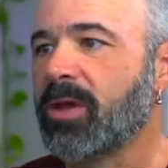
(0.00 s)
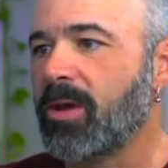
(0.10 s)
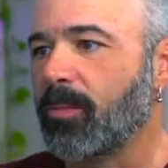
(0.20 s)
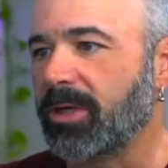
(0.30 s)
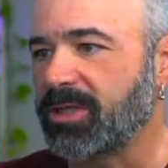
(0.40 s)

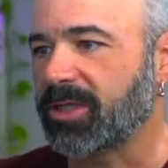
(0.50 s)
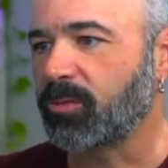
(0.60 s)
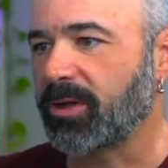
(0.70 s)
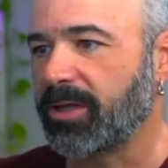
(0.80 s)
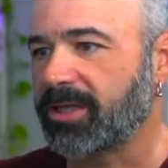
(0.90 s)
But just
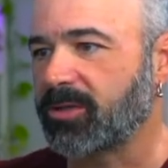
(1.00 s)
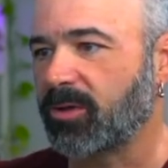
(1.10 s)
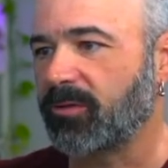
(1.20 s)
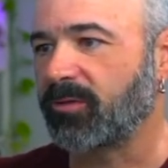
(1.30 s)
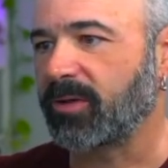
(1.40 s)
with this sort
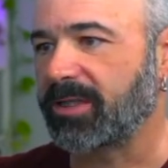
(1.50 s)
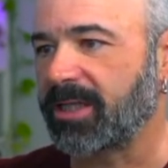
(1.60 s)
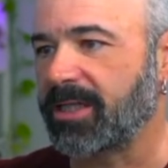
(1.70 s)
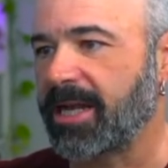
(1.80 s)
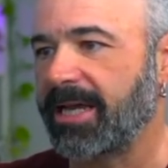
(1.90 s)
of, it's a
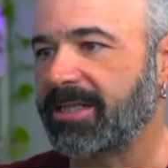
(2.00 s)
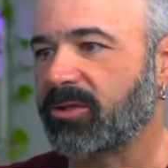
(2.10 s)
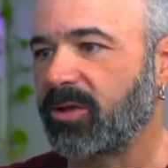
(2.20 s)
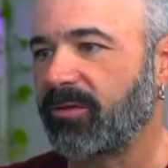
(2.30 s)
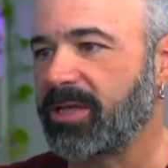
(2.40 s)
nice
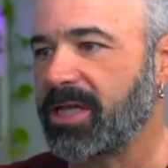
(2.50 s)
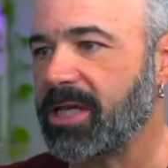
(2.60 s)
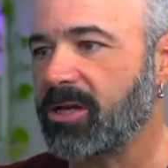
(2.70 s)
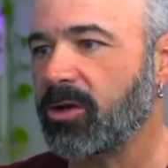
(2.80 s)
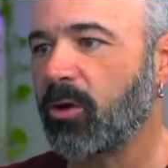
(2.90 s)
sort of
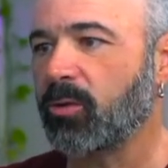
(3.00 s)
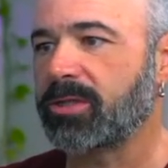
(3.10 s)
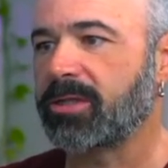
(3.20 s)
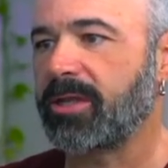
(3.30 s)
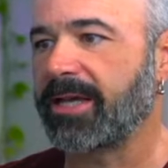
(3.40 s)

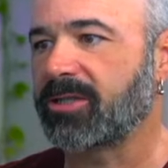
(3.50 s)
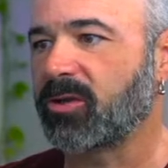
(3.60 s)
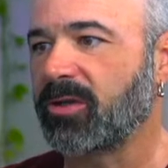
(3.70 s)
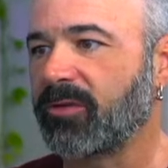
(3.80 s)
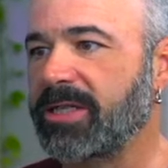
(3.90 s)
keynote that
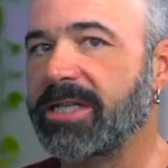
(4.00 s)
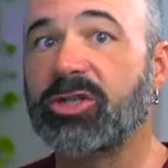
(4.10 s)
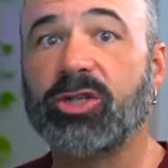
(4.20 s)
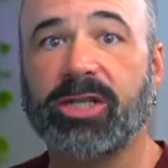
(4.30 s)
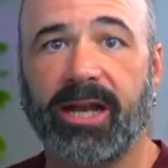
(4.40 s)
sort of
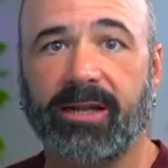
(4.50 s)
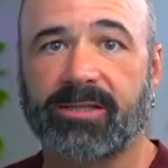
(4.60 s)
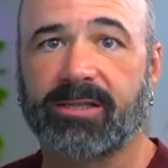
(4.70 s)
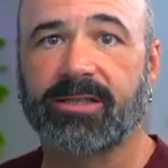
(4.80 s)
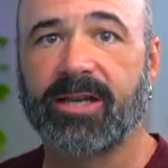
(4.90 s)

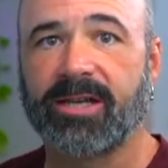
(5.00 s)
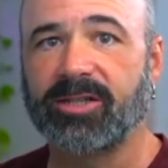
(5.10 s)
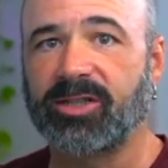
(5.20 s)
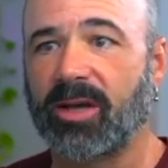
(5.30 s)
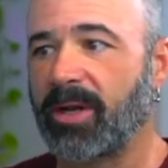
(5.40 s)
initiates
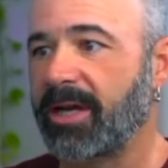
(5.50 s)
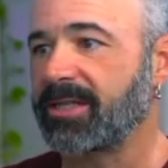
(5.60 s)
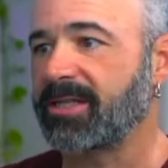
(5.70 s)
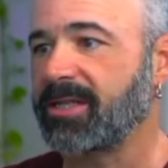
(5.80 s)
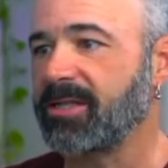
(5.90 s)
Gemini
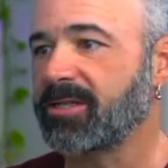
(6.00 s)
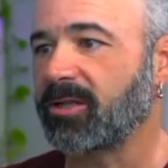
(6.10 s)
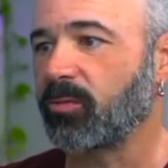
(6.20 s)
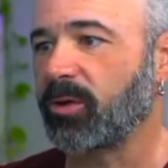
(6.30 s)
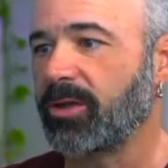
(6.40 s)

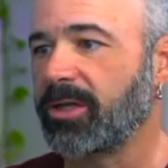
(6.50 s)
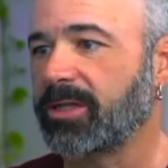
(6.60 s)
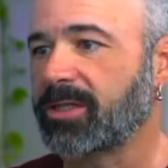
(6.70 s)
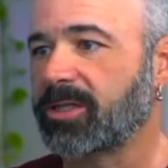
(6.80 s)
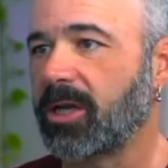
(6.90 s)
season with this
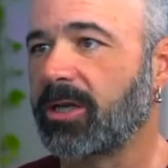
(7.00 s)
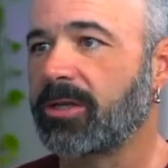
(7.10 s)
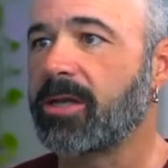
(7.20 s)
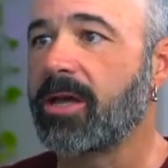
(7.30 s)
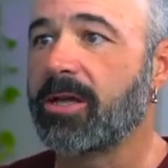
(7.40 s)

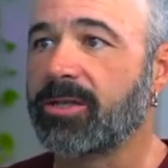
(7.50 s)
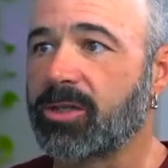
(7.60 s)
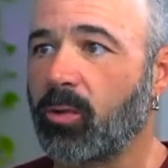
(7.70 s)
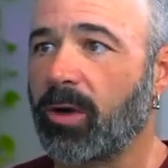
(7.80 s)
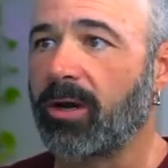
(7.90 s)
Sun
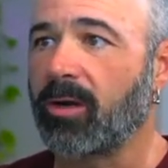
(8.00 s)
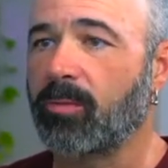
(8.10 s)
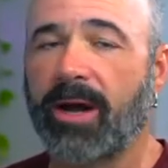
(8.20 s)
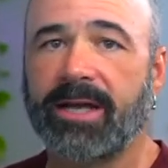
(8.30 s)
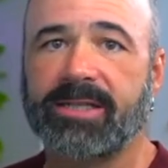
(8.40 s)
square
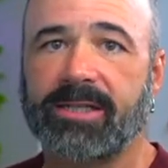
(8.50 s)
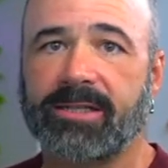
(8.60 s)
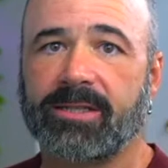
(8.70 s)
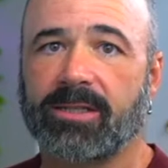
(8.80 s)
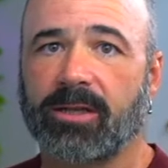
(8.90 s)

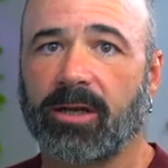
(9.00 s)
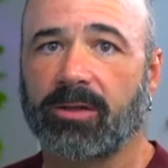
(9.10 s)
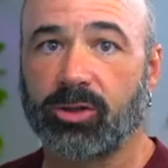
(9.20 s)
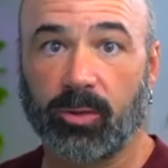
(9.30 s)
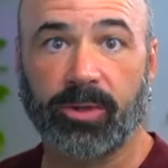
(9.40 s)
Pisces,
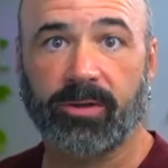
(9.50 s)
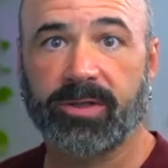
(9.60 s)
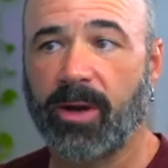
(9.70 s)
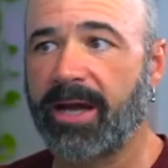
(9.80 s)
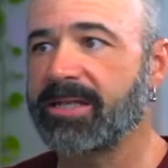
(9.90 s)
Jupiter in
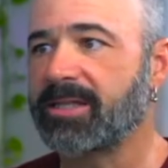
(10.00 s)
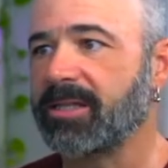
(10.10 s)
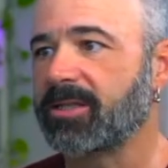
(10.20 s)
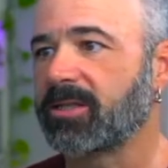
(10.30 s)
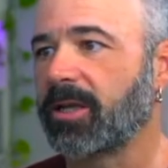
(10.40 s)

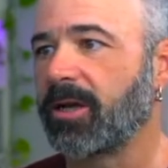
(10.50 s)
Pisces.